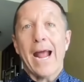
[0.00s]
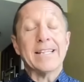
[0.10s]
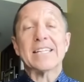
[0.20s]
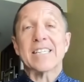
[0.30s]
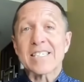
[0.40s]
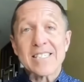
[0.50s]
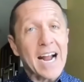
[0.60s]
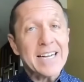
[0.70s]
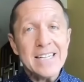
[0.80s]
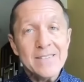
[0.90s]
and that's
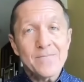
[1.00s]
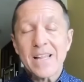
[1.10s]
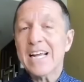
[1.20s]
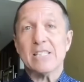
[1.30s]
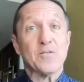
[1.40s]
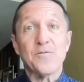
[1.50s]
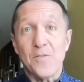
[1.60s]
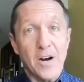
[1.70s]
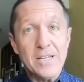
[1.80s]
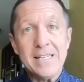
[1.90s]
exciting. It's
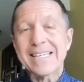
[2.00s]
fun.